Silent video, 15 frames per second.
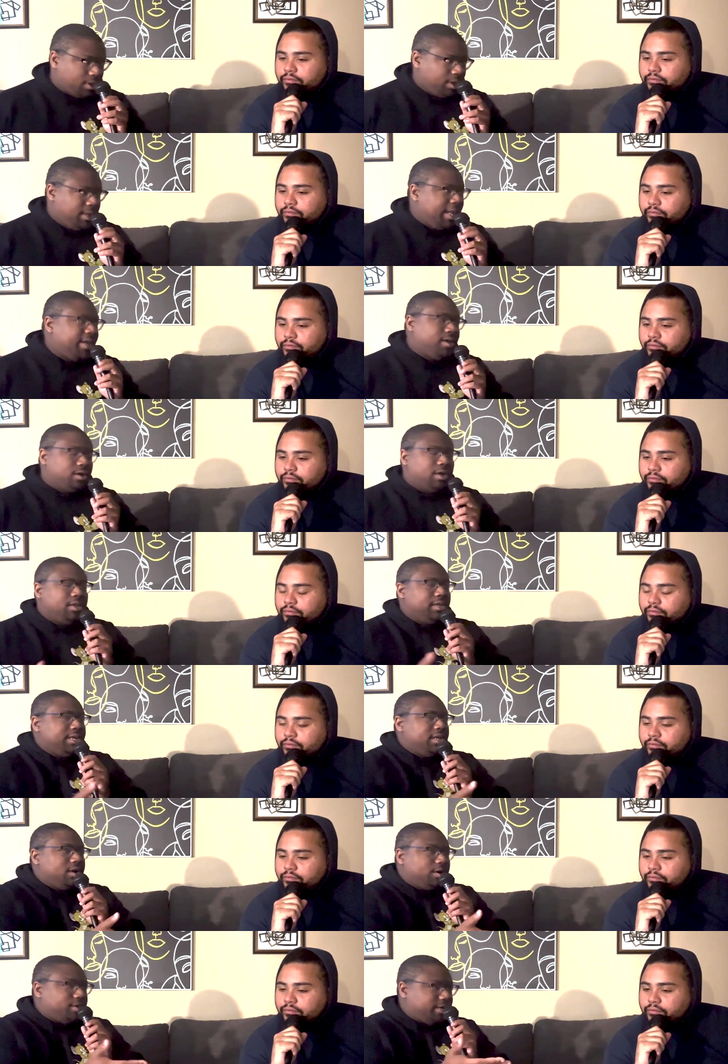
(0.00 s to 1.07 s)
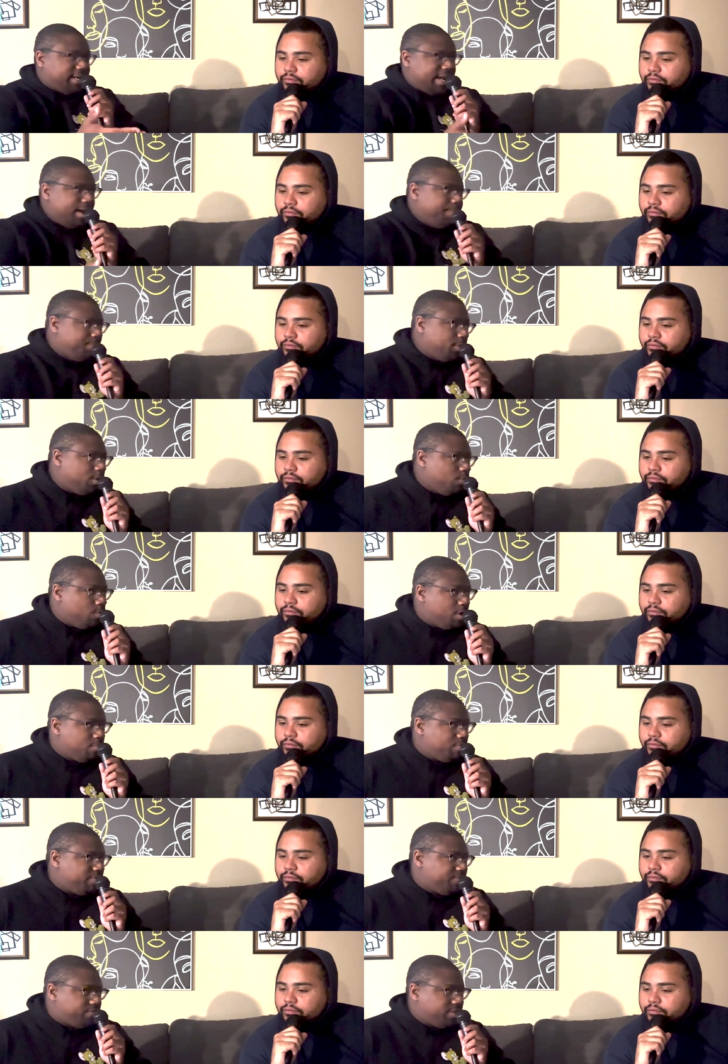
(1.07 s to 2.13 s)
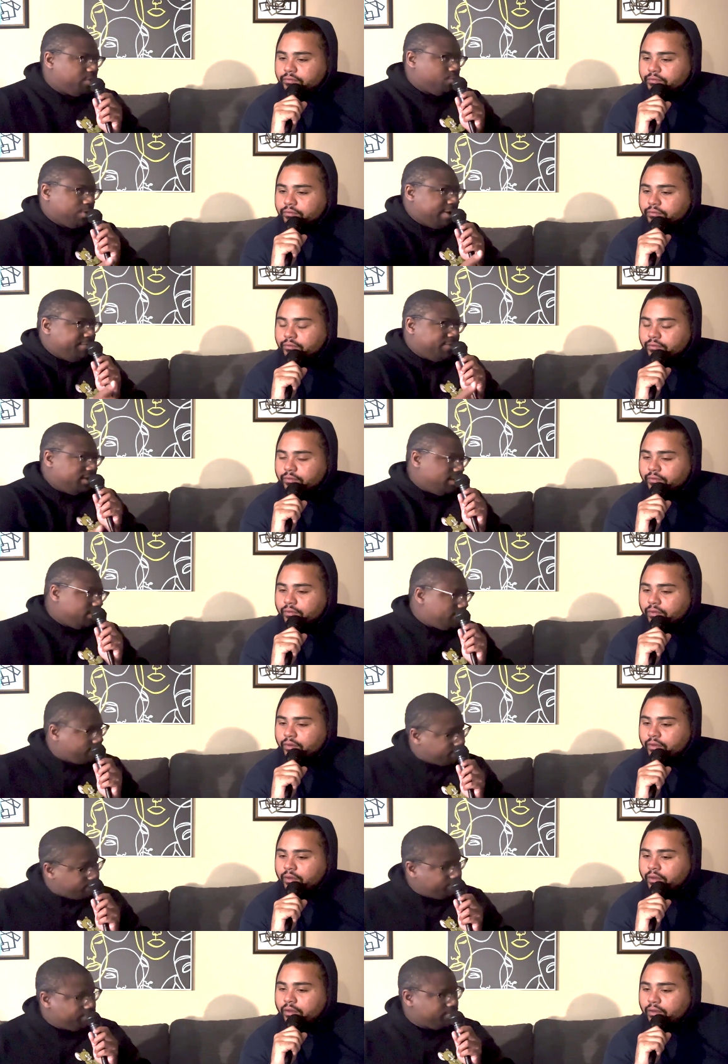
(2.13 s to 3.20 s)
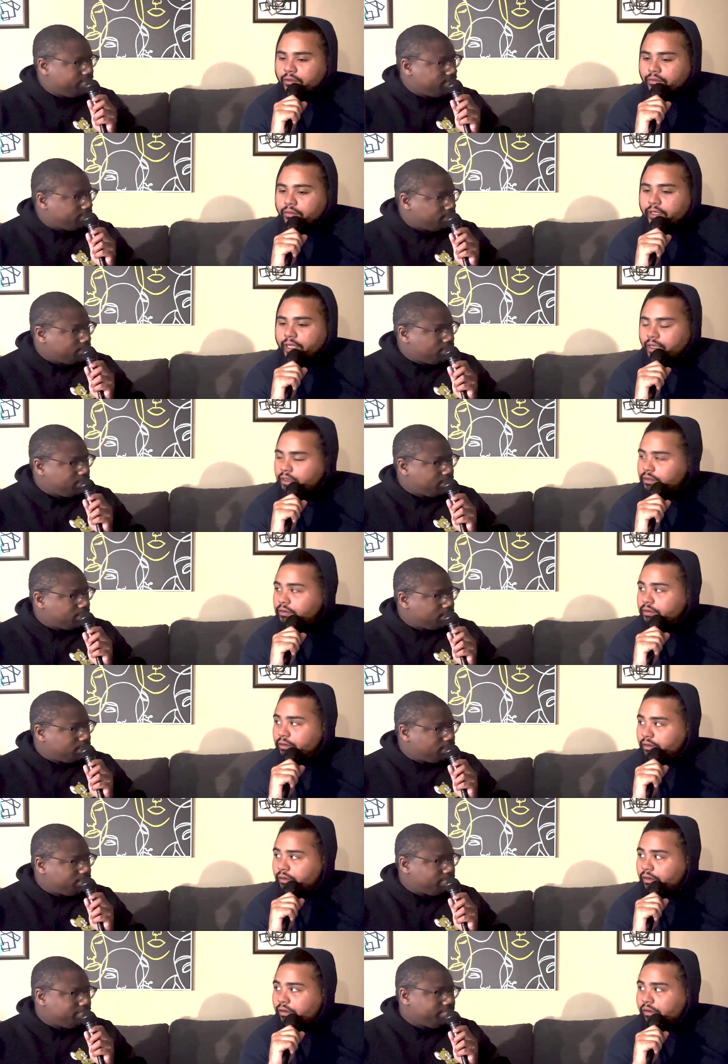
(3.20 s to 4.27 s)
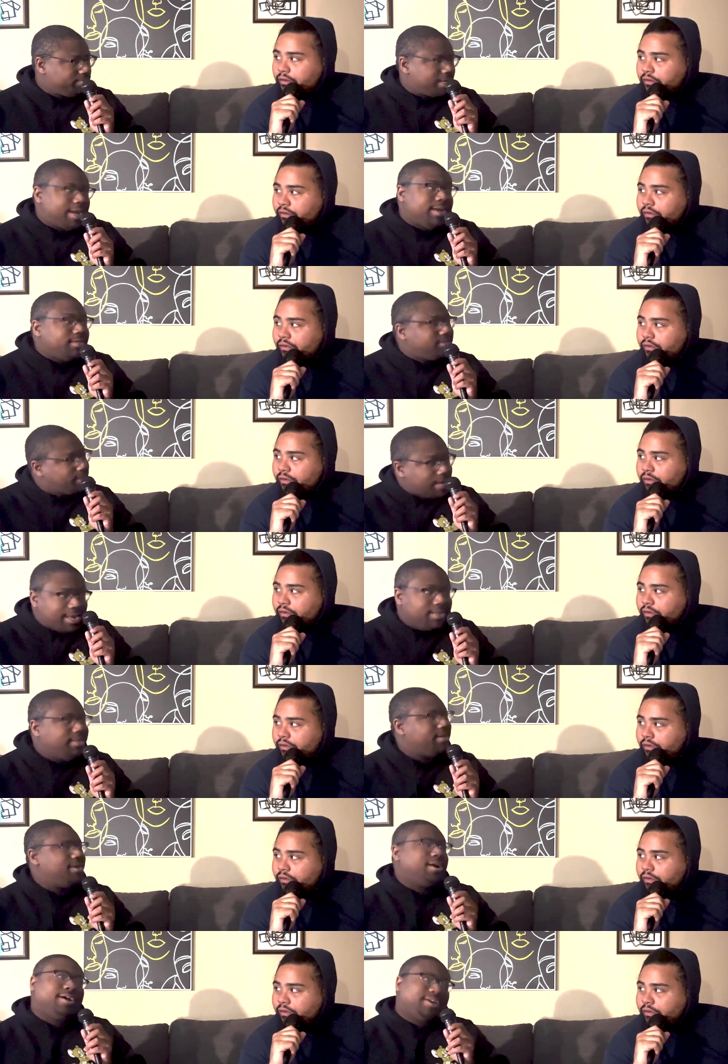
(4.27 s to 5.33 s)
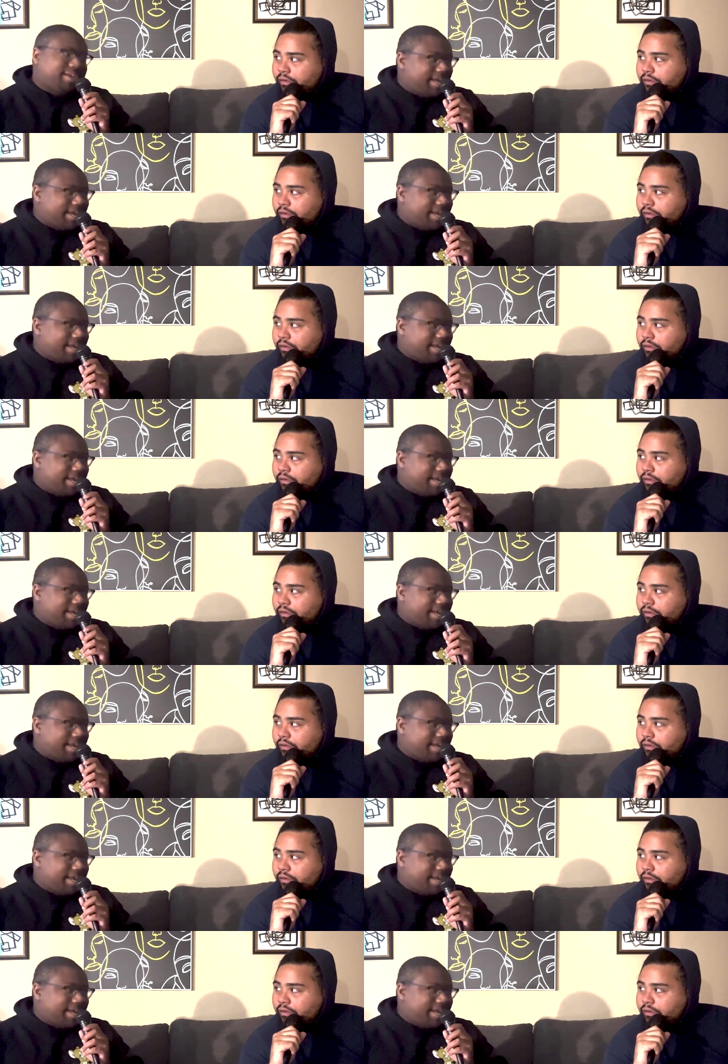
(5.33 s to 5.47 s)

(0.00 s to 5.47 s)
Speaker 1: like Leonardo DiCaprio won one for The Revenant, yeah, that is not Leonardo